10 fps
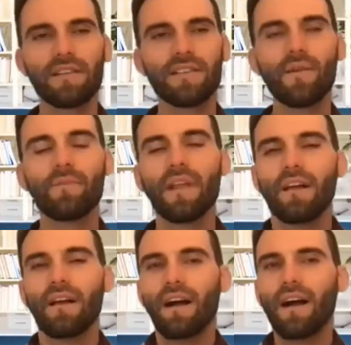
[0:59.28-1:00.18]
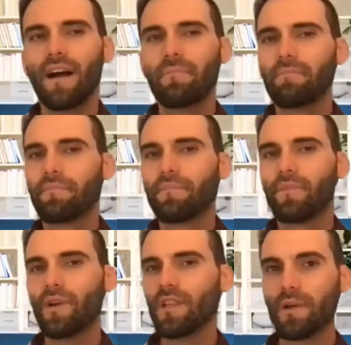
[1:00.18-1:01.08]
So
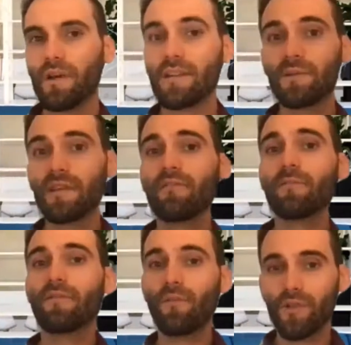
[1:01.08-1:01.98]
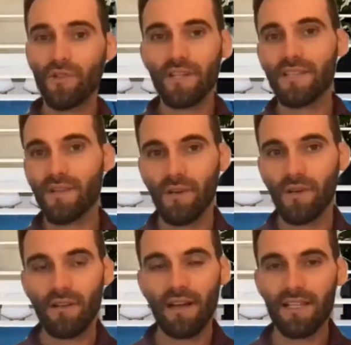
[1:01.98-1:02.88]
really quick, actually, before trust and
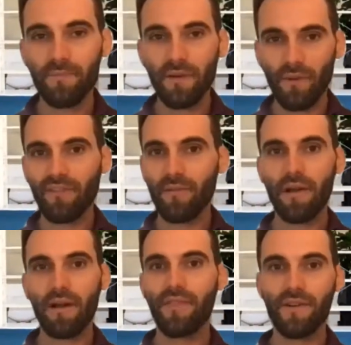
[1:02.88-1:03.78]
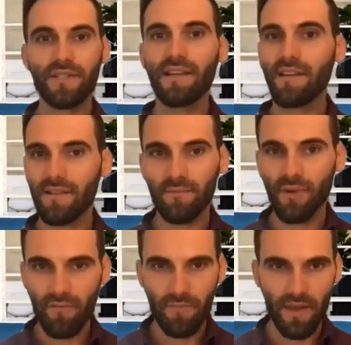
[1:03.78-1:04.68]
will, I spent roughly about 13 years in
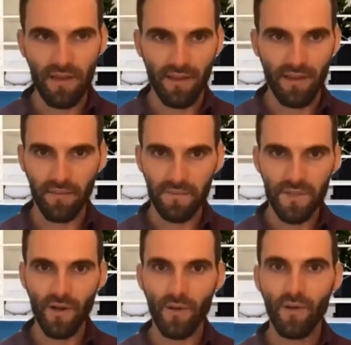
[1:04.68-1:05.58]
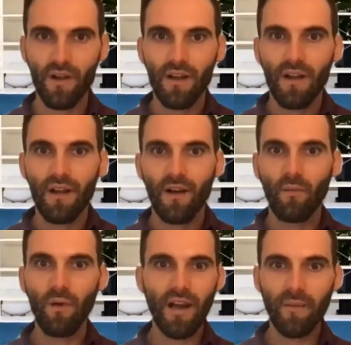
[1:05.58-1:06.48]
private banking. So
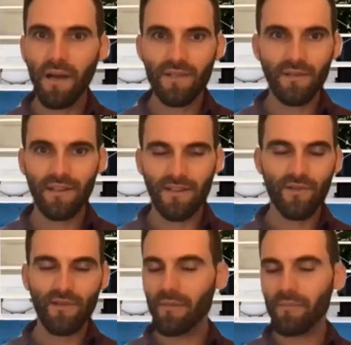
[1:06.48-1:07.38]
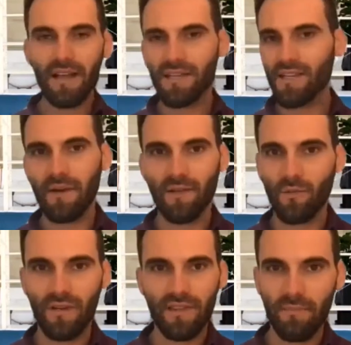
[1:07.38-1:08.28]
one, I'm actually extremely passionate about the
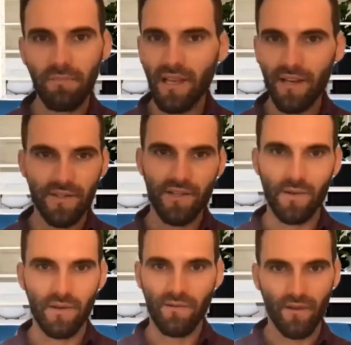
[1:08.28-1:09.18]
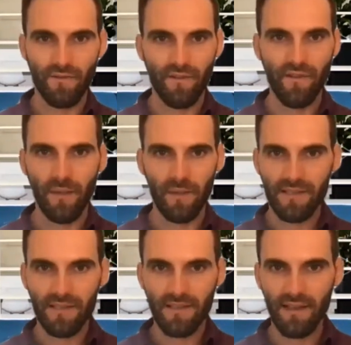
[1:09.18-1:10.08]
work that planners are doing for families.